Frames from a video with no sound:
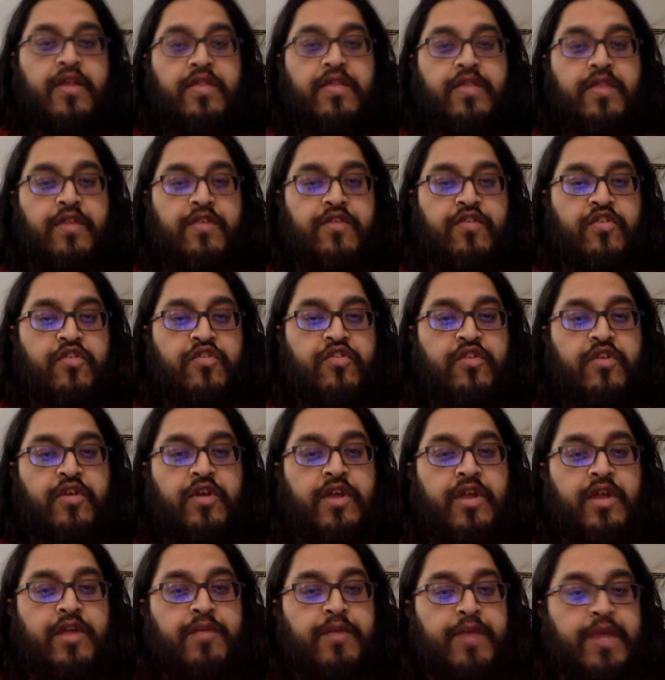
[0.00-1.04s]
This is
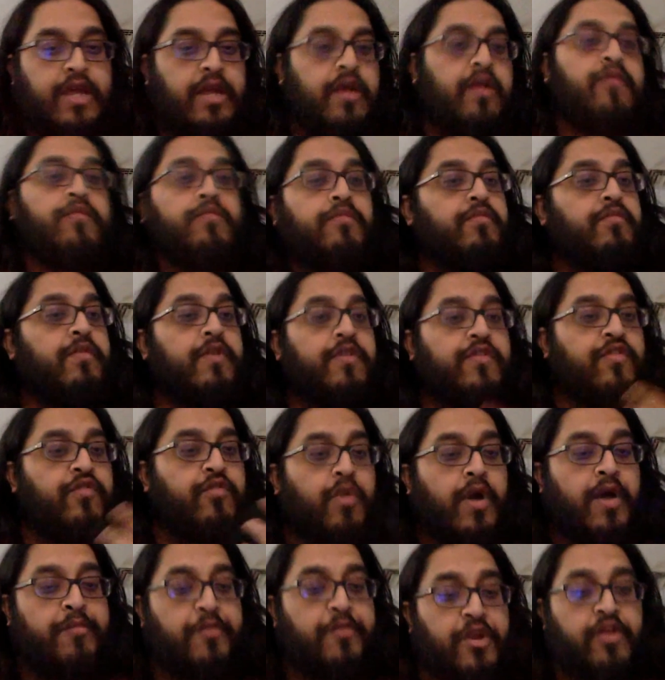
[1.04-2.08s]

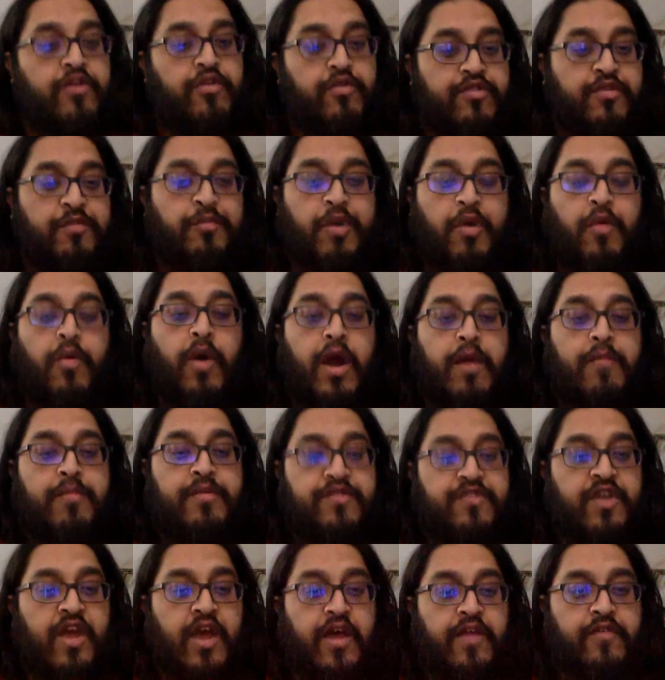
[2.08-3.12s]
why I'm going to do some
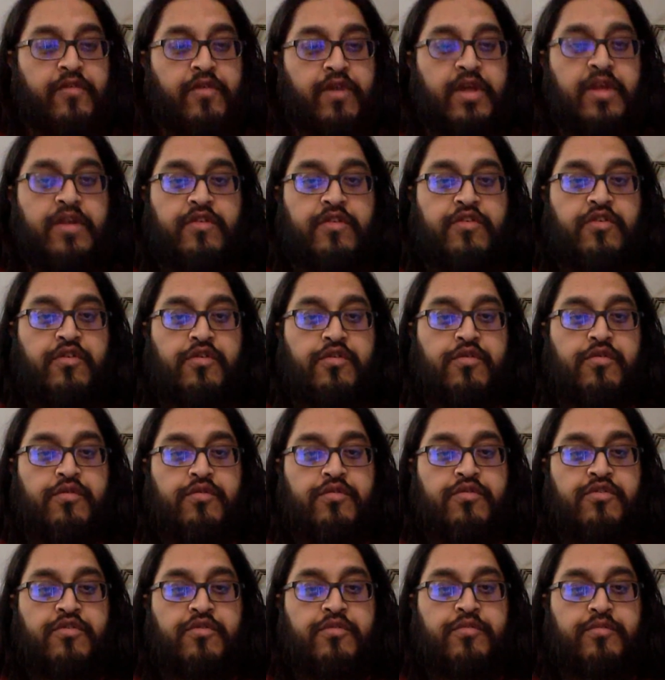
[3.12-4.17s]
requirements gathering to
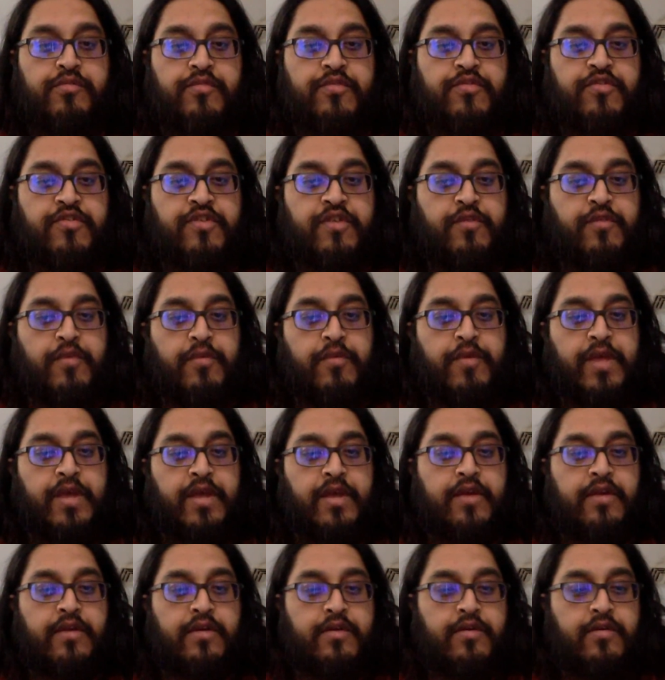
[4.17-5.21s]
see what
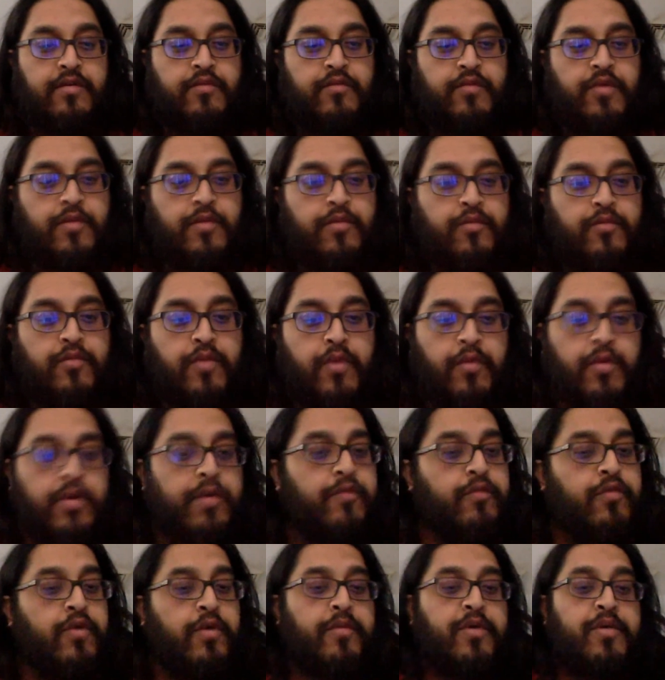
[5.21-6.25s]

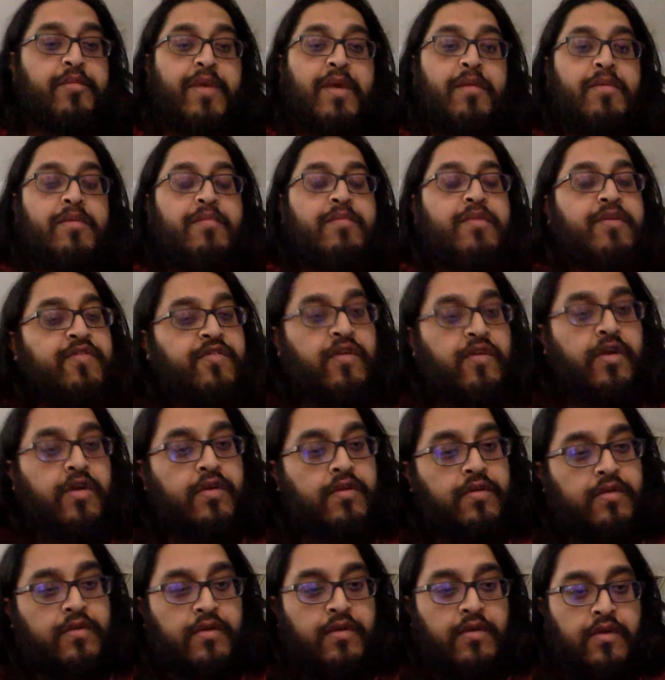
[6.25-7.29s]
we may be missing,
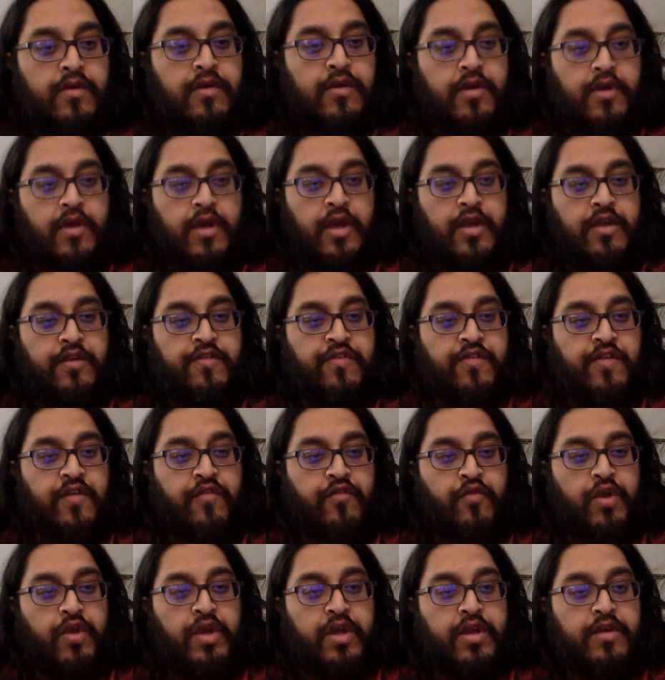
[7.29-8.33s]
and to see
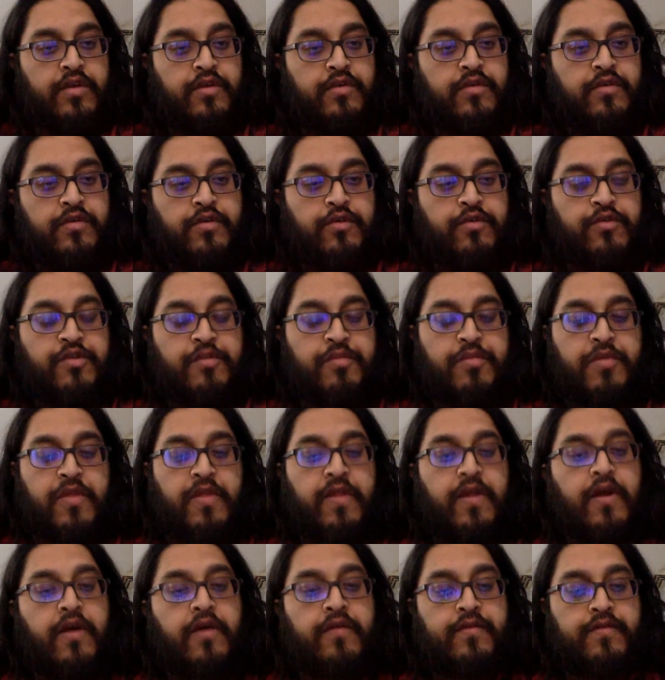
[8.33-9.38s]
if we can do something
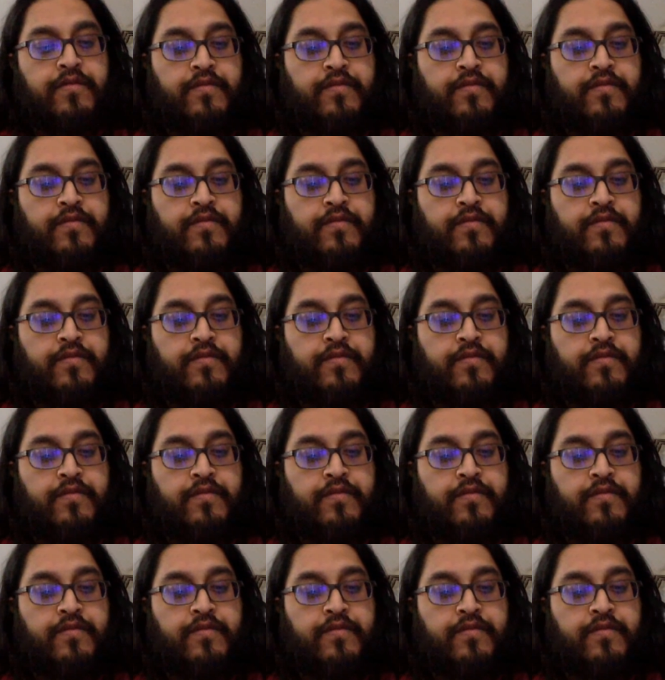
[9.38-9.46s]
there.